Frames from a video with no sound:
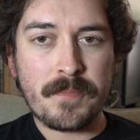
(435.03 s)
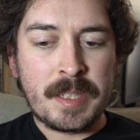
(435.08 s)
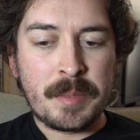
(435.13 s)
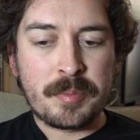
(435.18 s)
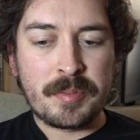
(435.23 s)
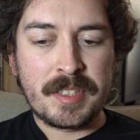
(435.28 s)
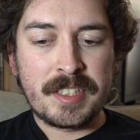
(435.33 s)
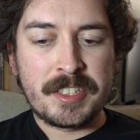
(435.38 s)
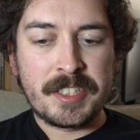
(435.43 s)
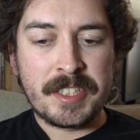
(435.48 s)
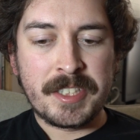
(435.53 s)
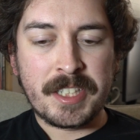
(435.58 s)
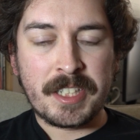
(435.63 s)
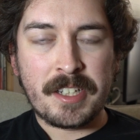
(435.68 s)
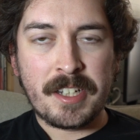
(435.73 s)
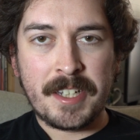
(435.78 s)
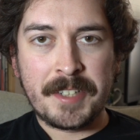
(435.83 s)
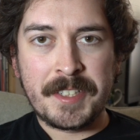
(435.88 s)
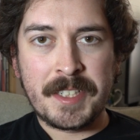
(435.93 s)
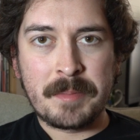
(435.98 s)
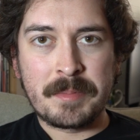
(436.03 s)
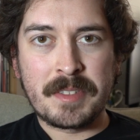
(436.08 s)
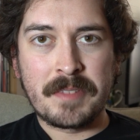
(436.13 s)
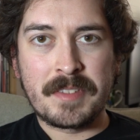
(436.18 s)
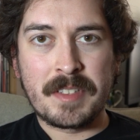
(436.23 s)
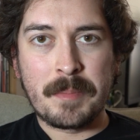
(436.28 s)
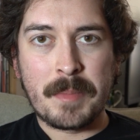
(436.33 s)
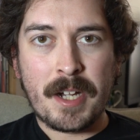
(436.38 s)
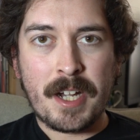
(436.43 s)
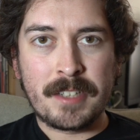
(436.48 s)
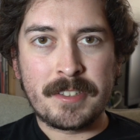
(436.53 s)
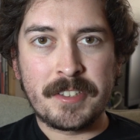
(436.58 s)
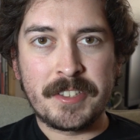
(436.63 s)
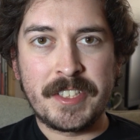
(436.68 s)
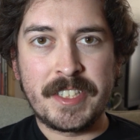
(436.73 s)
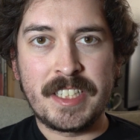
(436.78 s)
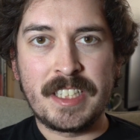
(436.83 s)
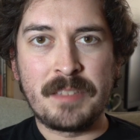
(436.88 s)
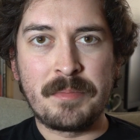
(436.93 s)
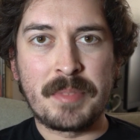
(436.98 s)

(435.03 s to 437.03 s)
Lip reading: He preaches the concept of democracy,